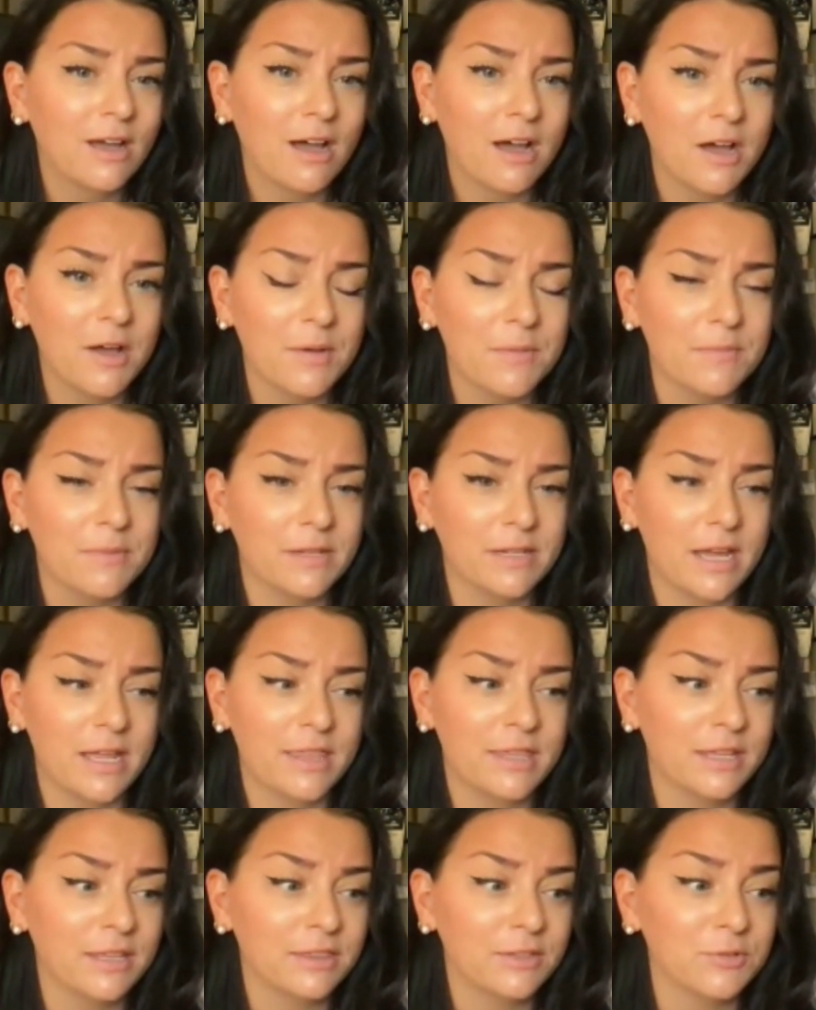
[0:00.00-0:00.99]
Um, and I
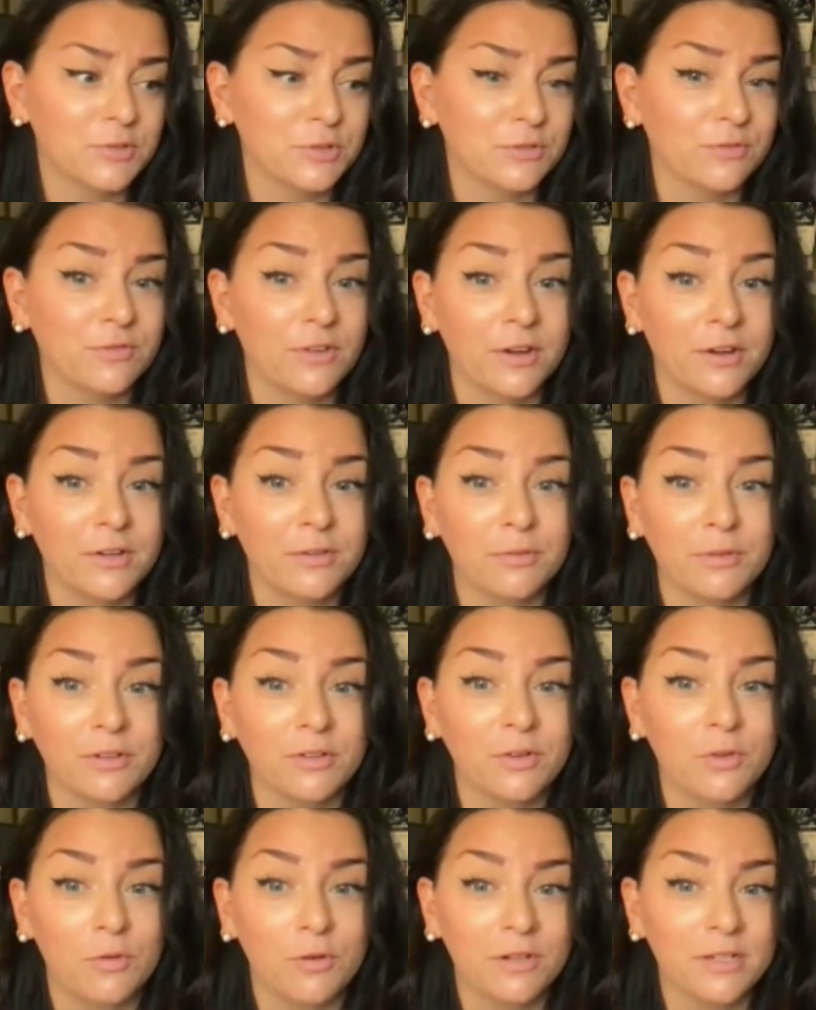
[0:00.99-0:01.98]
think those are very
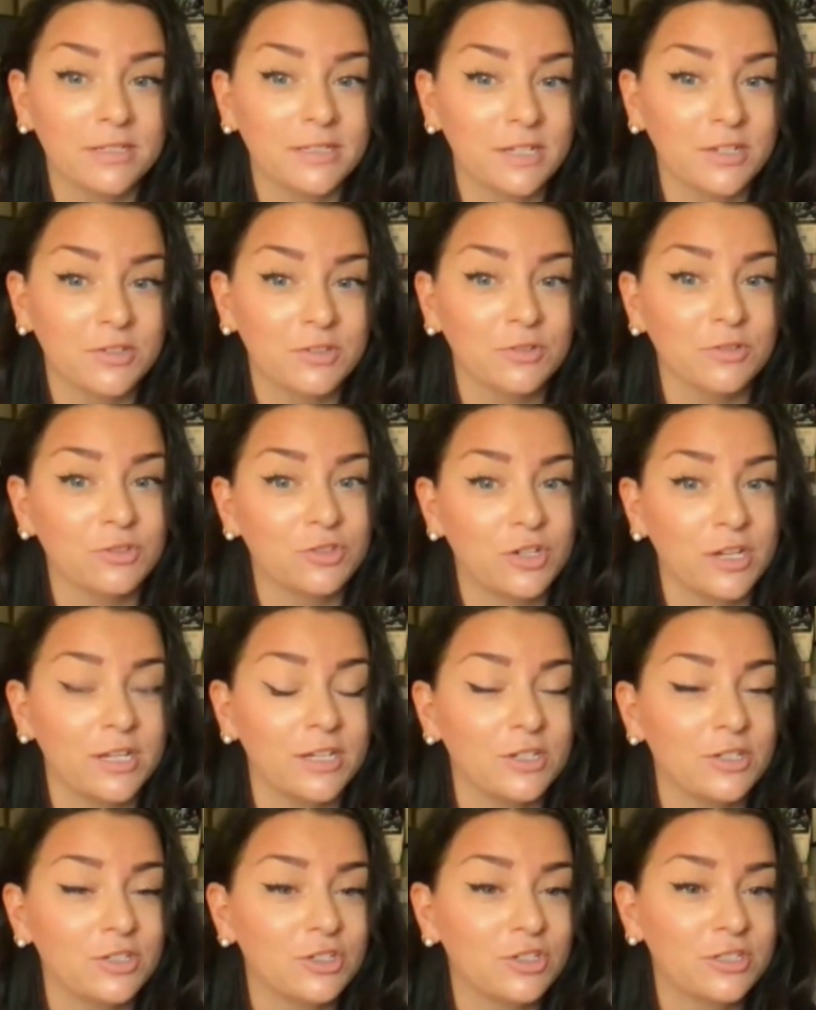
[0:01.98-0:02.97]
real organizational
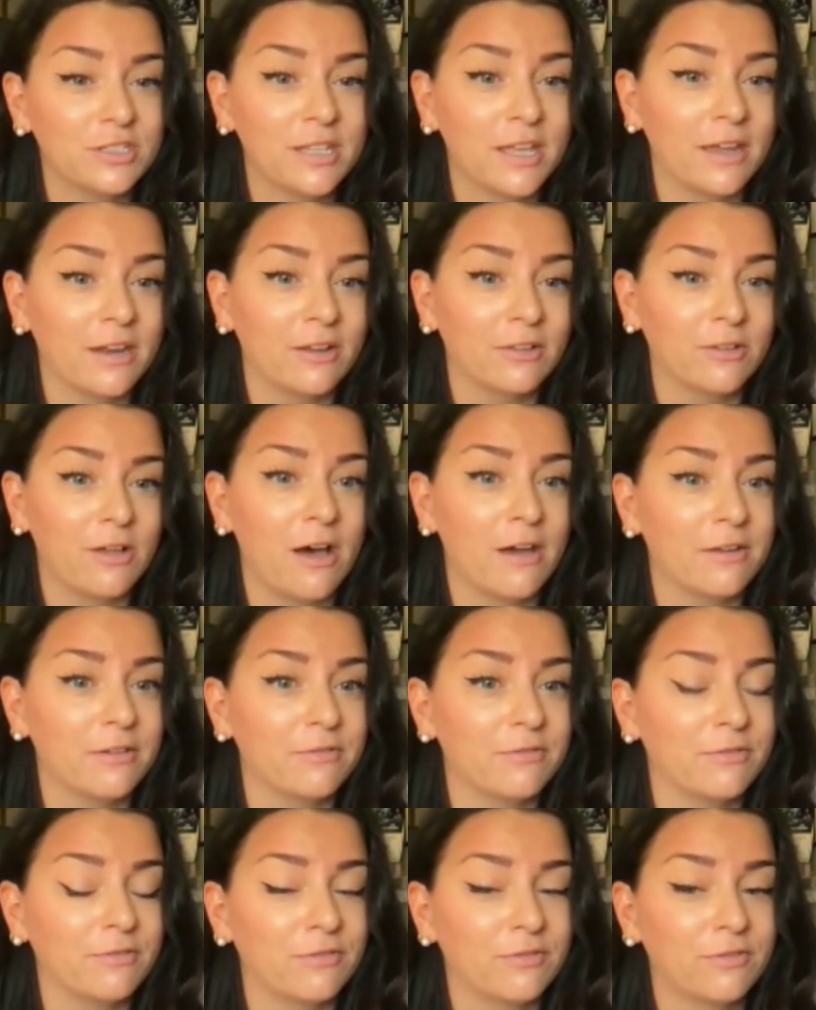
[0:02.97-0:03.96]
changes that a lot
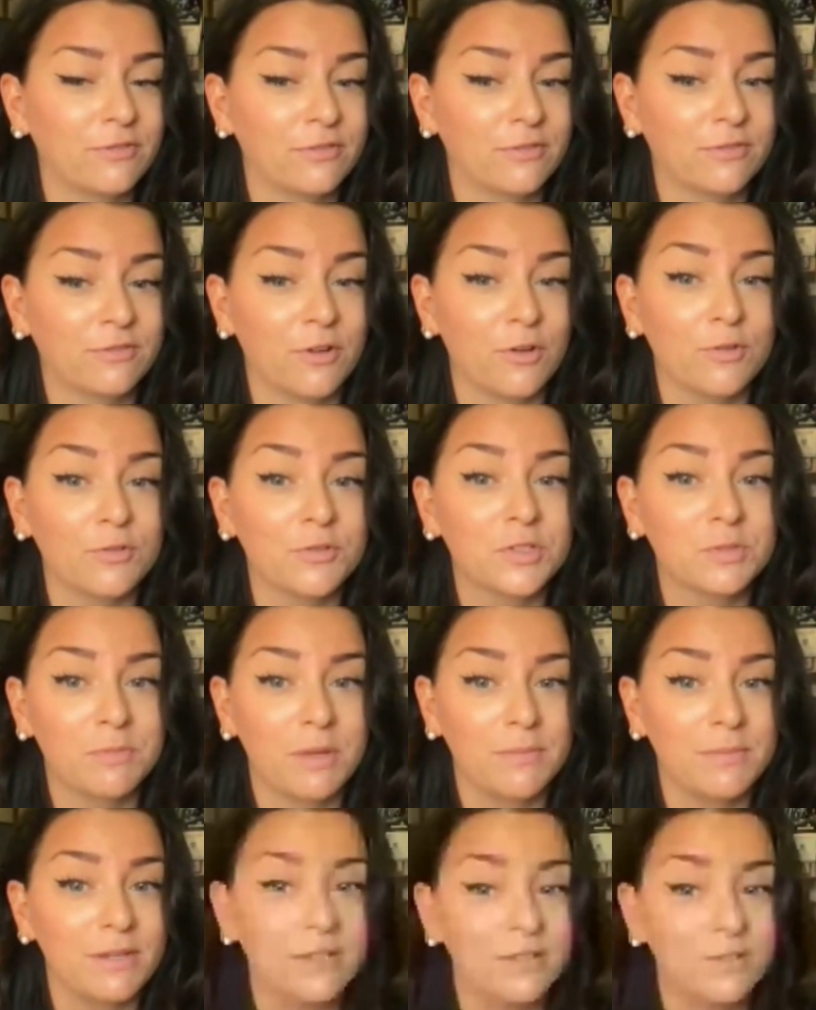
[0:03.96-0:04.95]
of folks
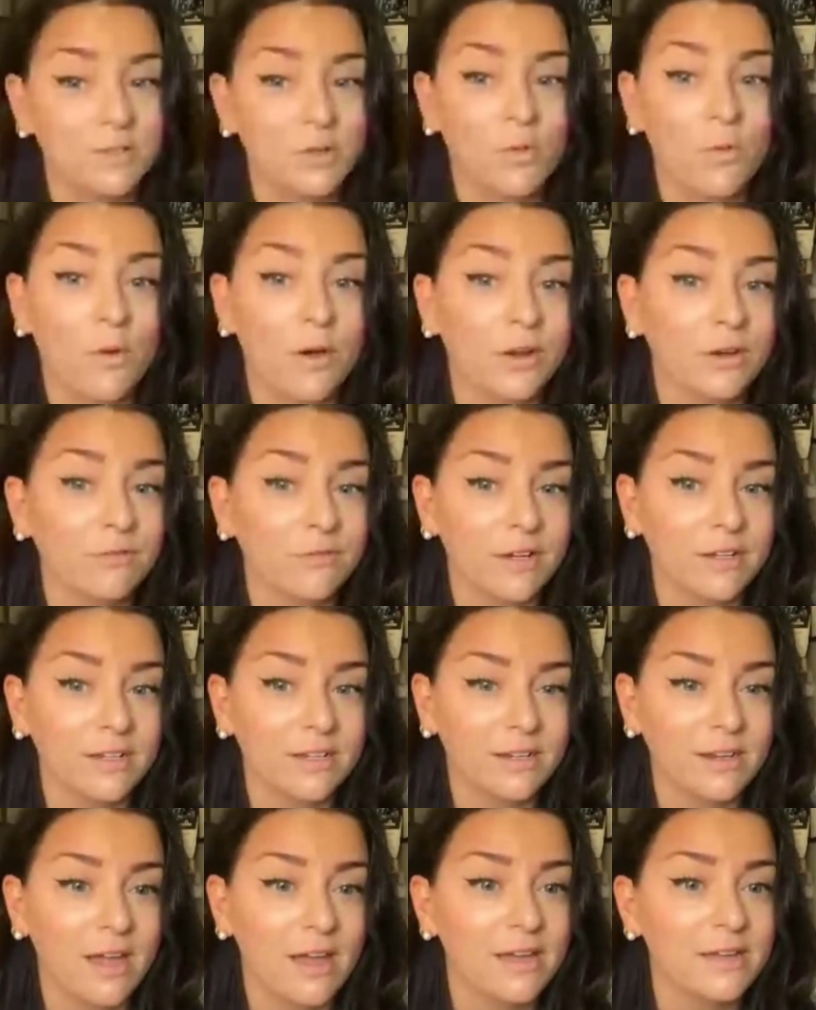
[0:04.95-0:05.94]
maybe don't want to
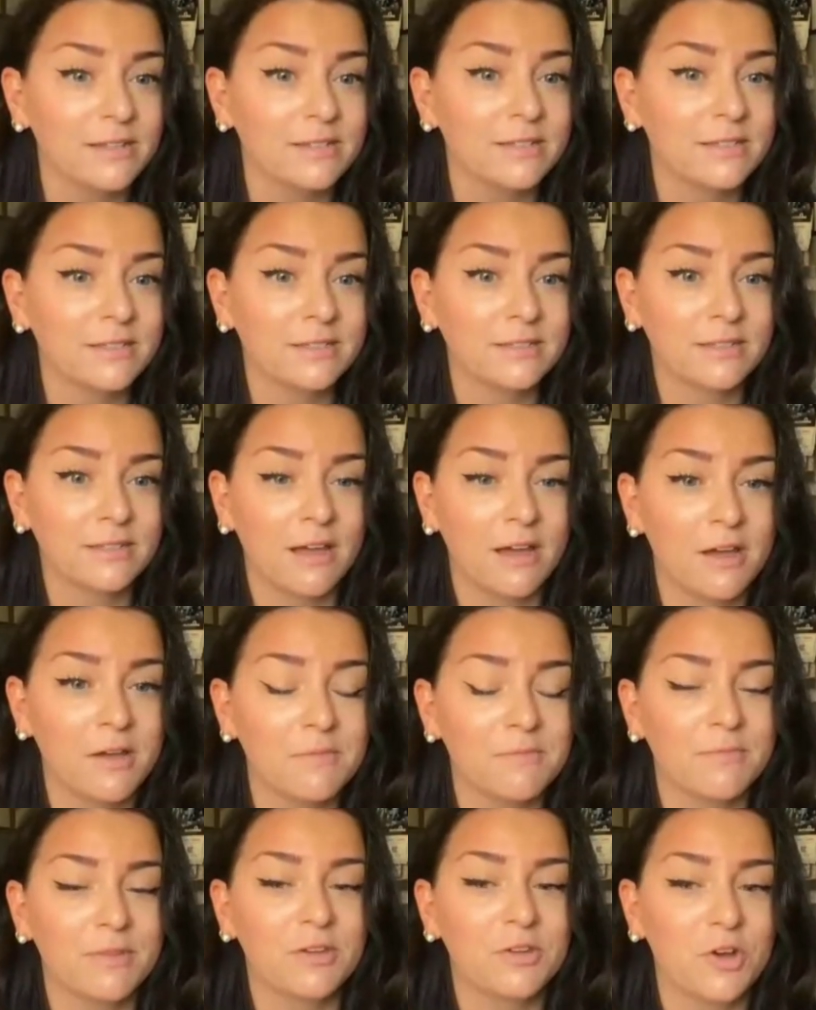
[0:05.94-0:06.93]
recognize
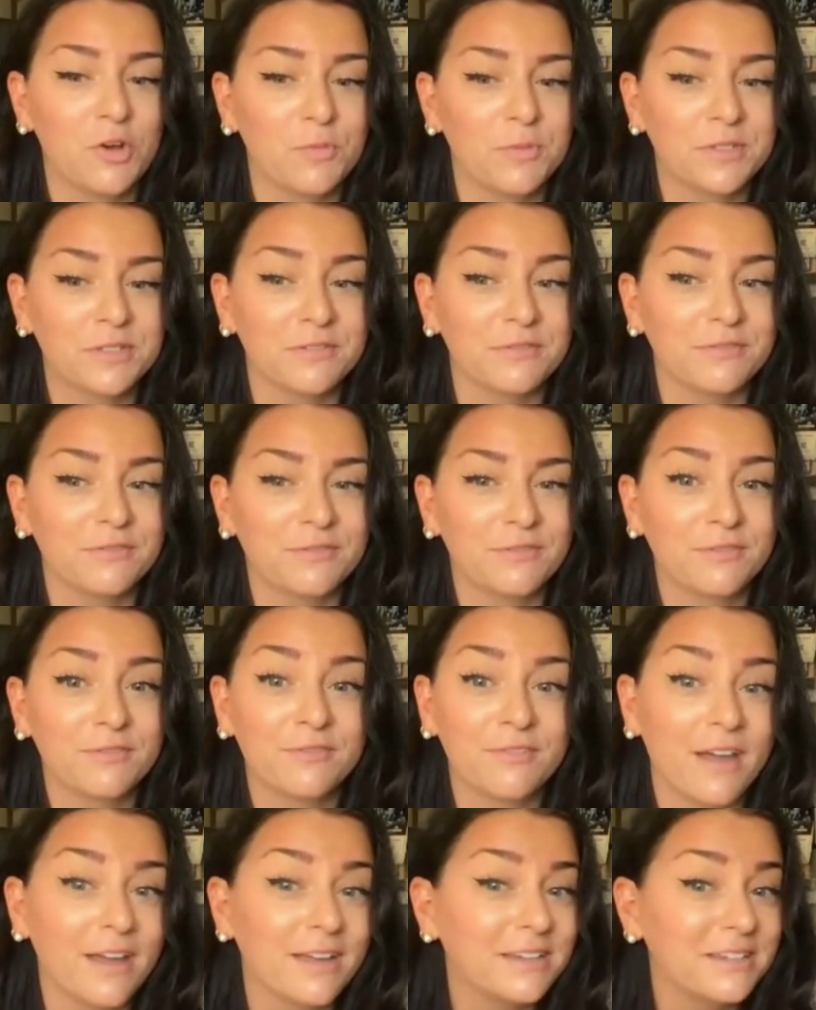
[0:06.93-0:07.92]
um, in hopes of
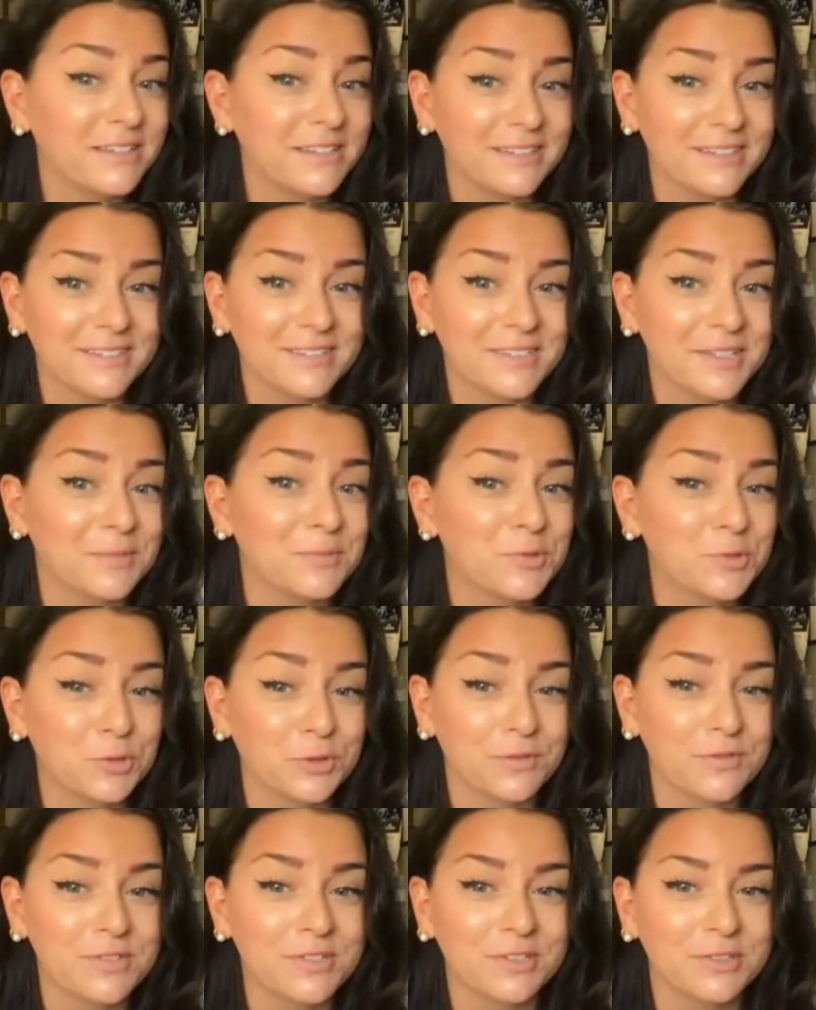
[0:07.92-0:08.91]
finding some
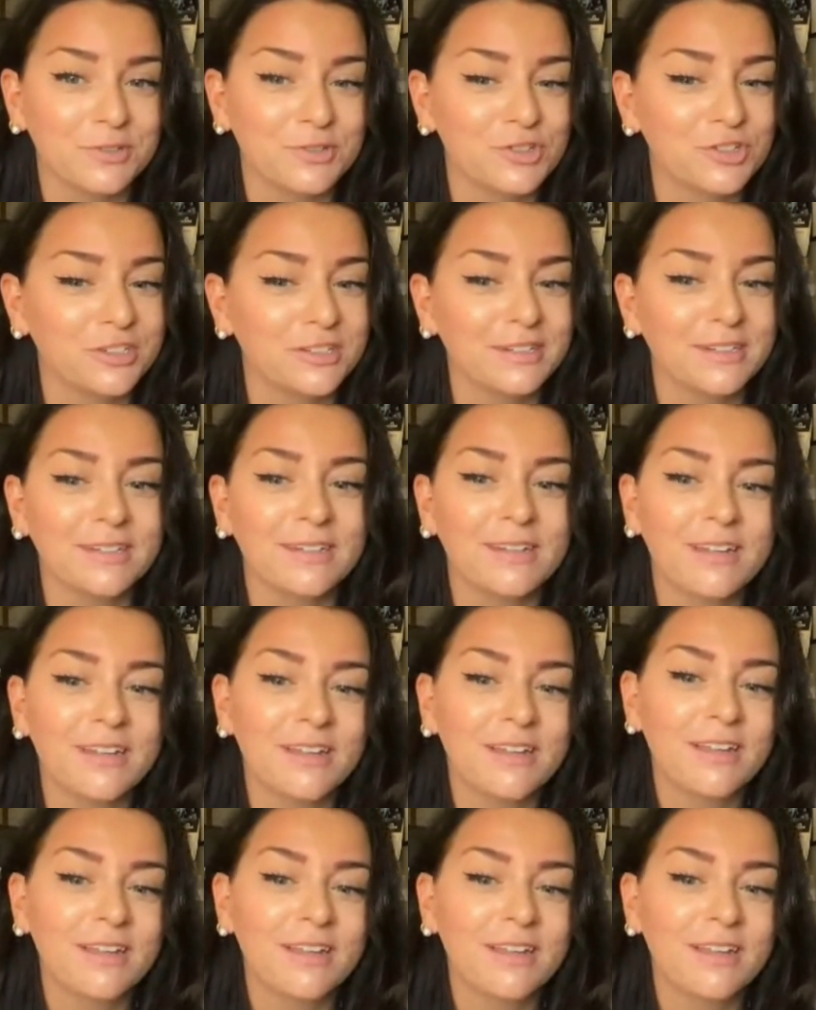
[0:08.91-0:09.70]
sort of solution.